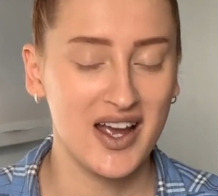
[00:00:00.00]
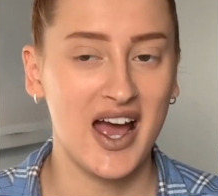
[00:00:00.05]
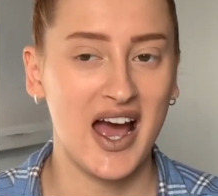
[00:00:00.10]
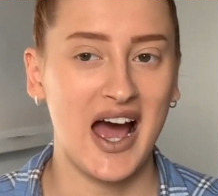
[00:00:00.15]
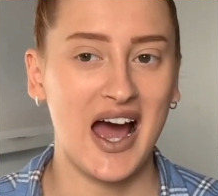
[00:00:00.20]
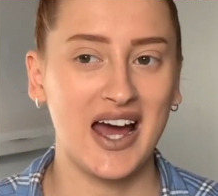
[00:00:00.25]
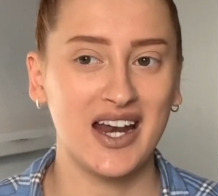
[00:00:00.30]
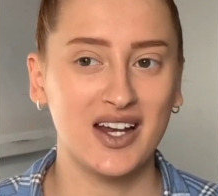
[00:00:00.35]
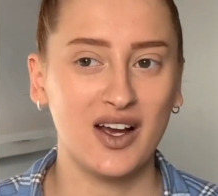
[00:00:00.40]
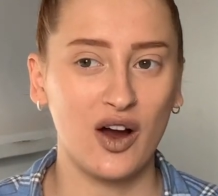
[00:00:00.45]

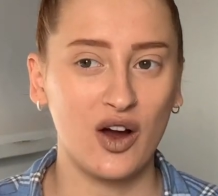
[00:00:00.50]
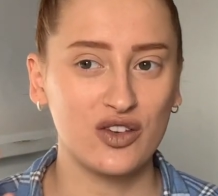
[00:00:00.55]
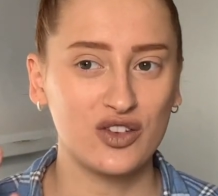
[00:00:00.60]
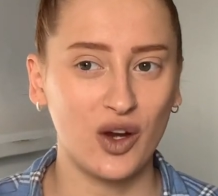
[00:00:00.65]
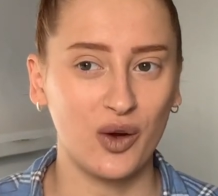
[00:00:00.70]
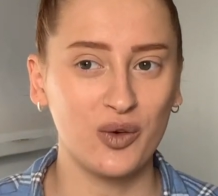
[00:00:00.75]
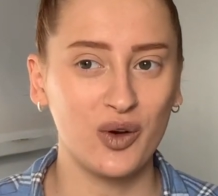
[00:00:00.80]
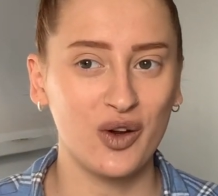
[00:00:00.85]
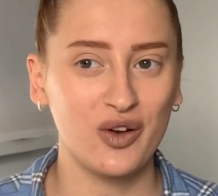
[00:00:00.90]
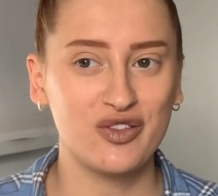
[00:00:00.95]
And I don't
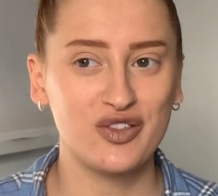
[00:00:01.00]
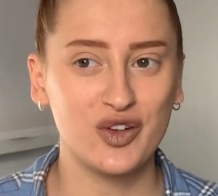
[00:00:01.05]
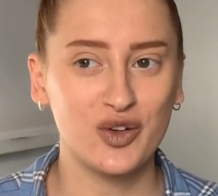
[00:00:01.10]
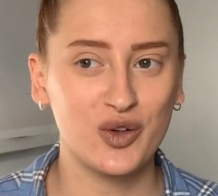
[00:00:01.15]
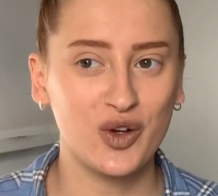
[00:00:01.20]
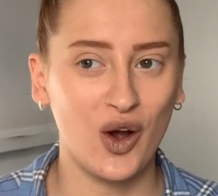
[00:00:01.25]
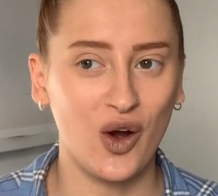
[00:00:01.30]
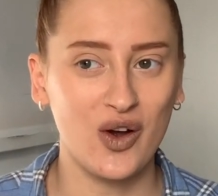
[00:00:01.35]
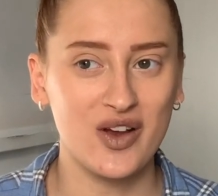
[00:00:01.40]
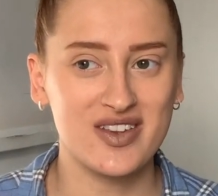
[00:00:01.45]
know if you
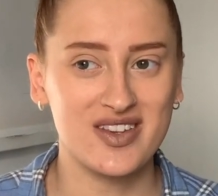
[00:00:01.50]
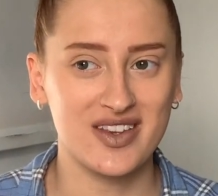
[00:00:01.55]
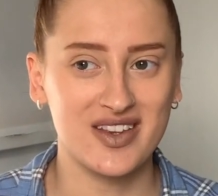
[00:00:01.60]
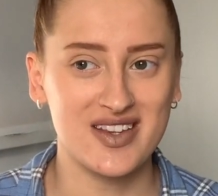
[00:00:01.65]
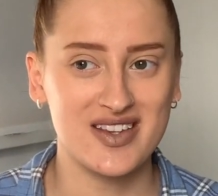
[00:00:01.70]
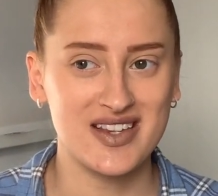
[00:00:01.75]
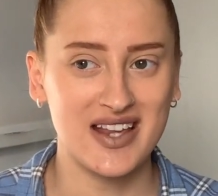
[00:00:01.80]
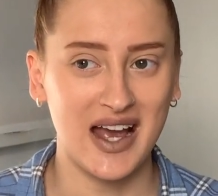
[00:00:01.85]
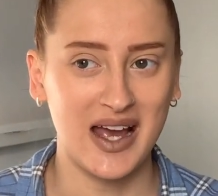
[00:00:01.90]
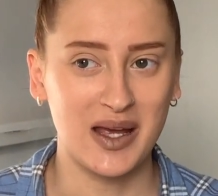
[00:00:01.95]
guys are the
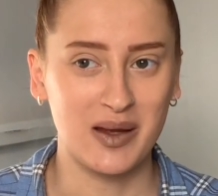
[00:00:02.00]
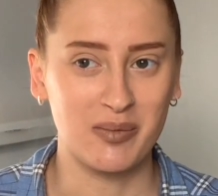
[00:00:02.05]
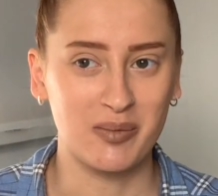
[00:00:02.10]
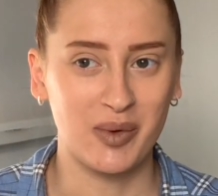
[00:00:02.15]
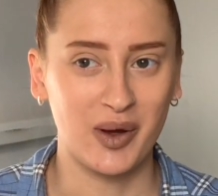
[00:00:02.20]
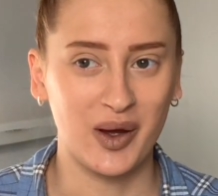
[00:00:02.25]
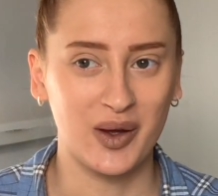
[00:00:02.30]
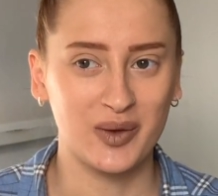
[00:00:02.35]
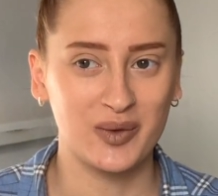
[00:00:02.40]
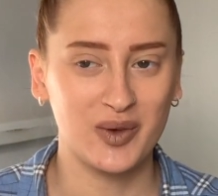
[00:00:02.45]
same,
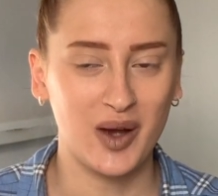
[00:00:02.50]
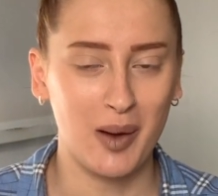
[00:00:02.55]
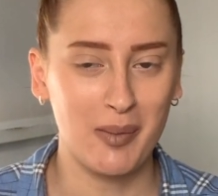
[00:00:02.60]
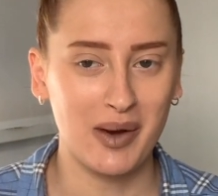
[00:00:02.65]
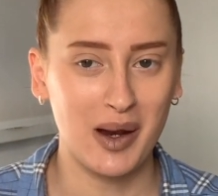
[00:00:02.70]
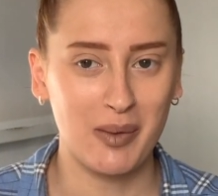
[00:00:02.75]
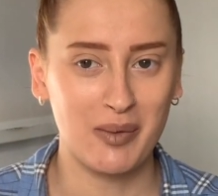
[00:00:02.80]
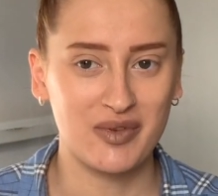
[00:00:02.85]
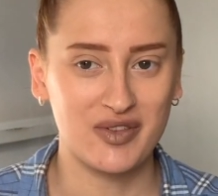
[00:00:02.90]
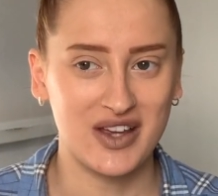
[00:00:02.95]
but coming up
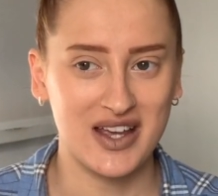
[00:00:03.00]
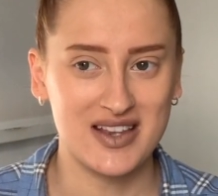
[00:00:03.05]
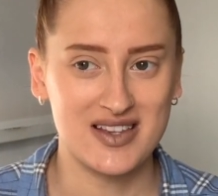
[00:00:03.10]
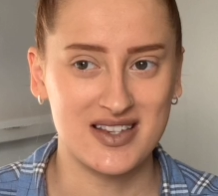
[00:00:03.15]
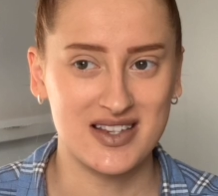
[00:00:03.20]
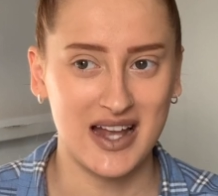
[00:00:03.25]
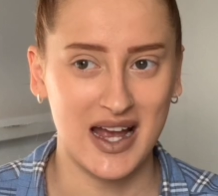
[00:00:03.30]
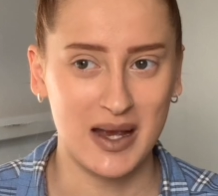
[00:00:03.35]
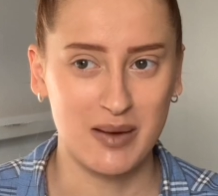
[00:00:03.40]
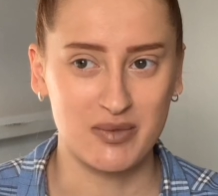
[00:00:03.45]
with kids'
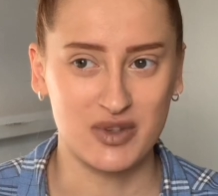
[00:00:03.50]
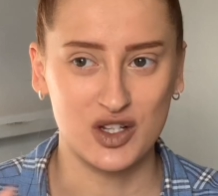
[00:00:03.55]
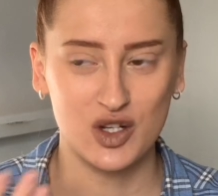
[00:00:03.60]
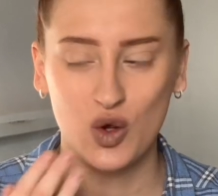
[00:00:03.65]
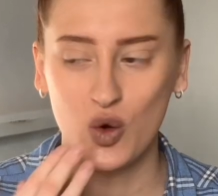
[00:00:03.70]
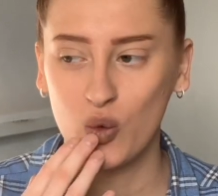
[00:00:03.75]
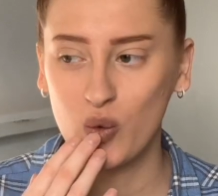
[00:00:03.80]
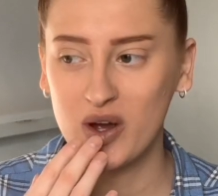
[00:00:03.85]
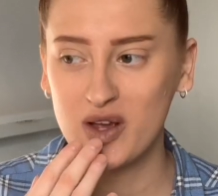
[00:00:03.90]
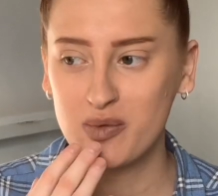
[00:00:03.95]
names and you
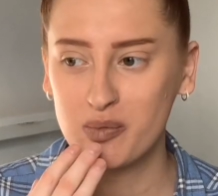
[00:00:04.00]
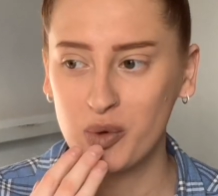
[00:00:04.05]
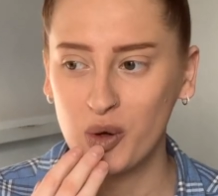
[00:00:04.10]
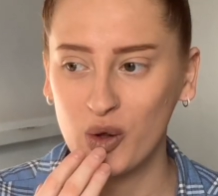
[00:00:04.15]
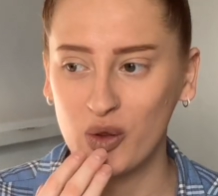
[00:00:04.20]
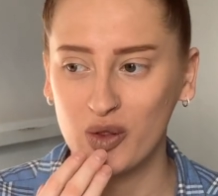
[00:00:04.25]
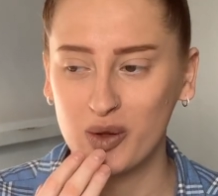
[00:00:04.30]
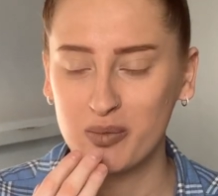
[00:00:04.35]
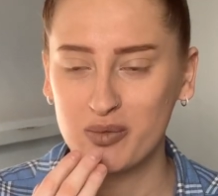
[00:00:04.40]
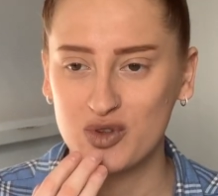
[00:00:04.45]
always put
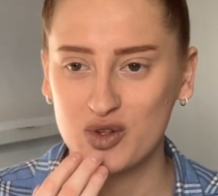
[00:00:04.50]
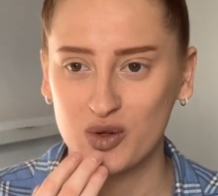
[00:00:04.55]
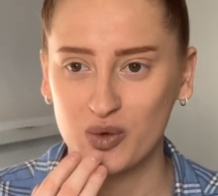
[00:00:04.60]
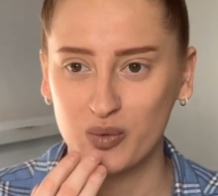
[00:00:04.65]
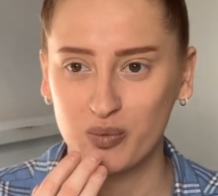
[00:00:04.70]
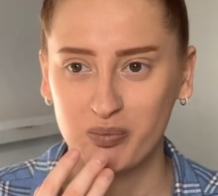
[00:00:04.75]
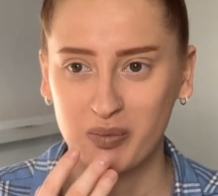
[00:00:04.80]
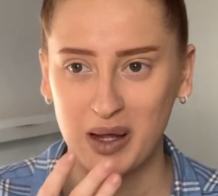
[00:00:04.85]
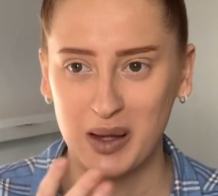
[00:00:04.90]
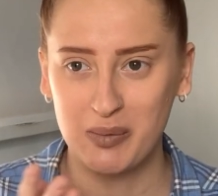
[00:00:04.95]
them to
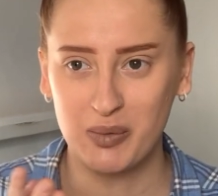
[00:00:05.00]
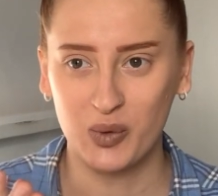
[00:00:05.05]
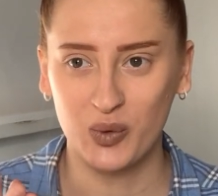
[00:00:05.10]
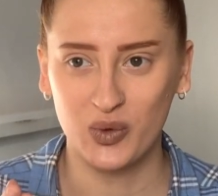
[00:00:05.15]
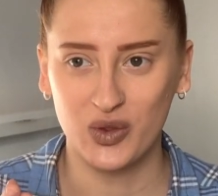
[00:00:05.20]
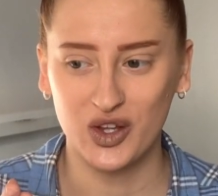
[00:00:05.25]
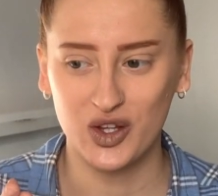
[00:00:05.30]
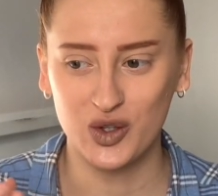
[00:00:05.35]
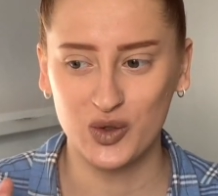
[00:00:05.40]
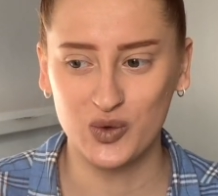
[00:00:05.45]
people
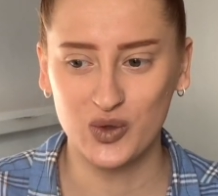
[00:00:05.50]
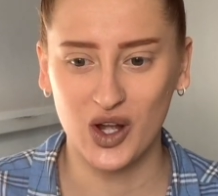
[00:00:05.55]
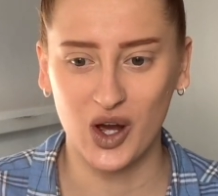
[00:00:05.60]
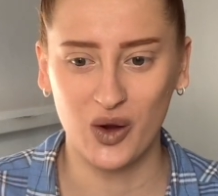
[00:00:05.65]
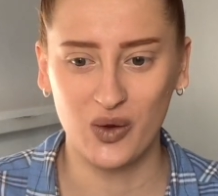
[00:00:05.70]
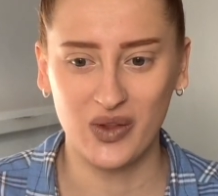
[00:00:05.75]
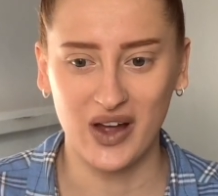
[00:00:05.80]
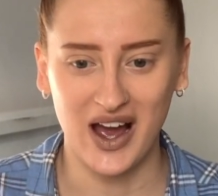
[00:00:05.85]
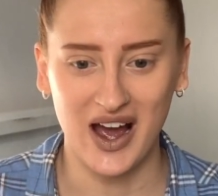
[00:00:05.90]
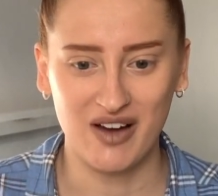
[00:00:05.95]
that you know
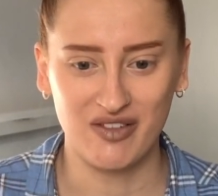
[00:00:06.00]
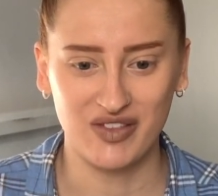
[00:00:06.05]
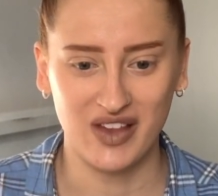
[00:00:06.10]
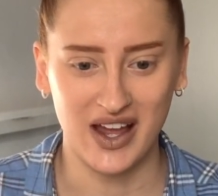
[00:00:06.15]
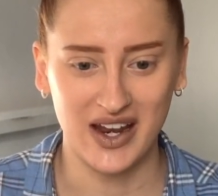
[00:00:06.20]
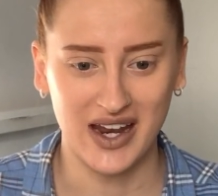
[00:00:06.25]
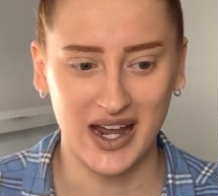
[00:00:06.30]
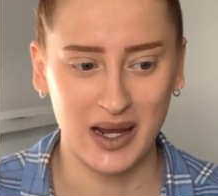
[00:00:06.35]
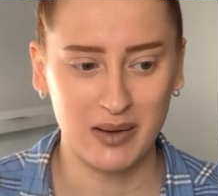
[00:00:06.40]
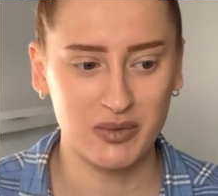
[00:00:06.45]
that have that name.